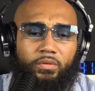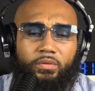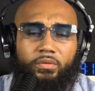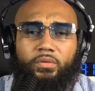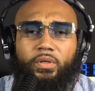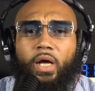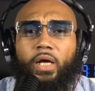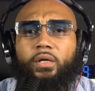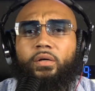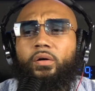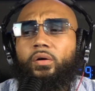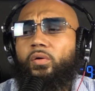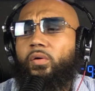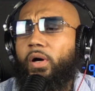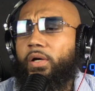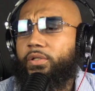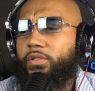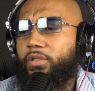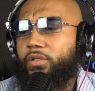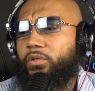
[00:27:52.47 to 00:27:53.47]
Like, oh,
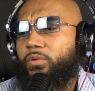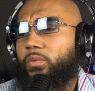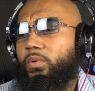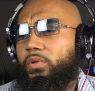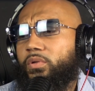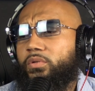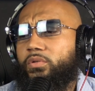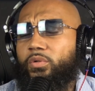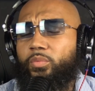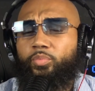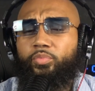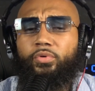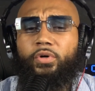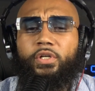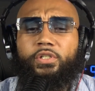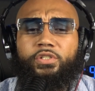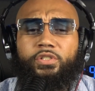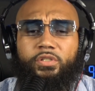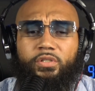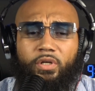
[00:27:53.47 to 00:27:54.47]
I deal with
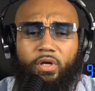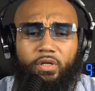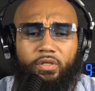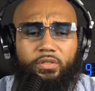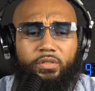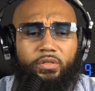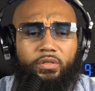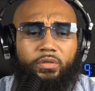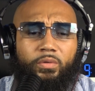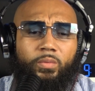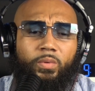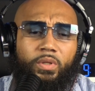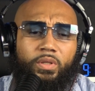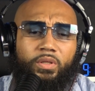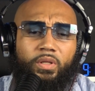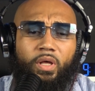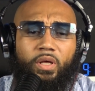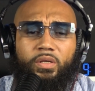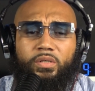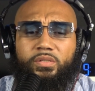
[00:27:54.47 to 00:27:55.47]
depression, I deal with
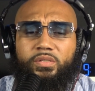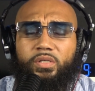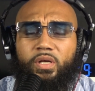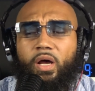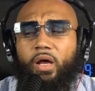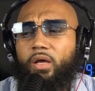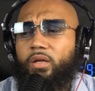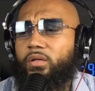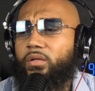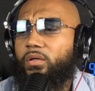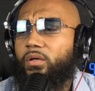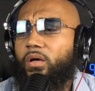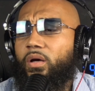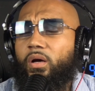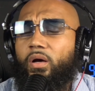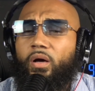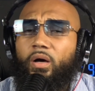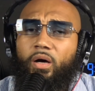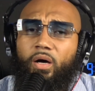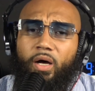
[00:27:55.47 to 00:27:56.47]
anxiety,
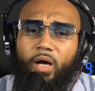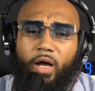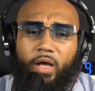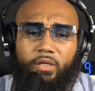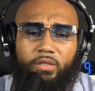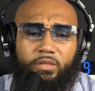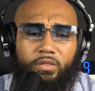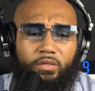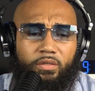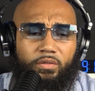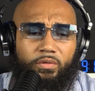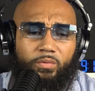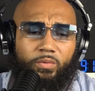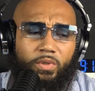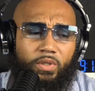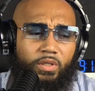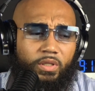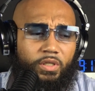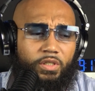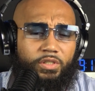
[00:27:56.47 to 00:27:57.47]
I deal
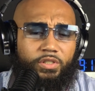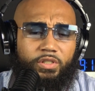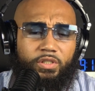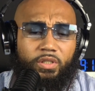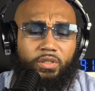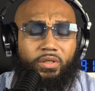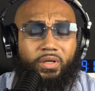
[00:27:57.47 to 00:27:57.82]
with this shit.